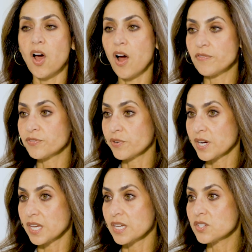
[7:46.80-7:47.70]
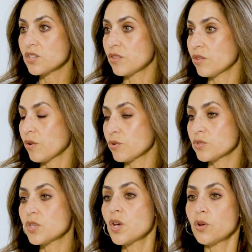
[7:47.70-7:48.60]
offering it to
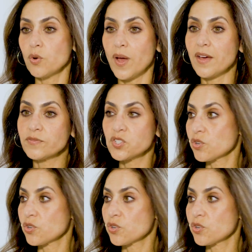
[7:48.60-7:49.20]
those who have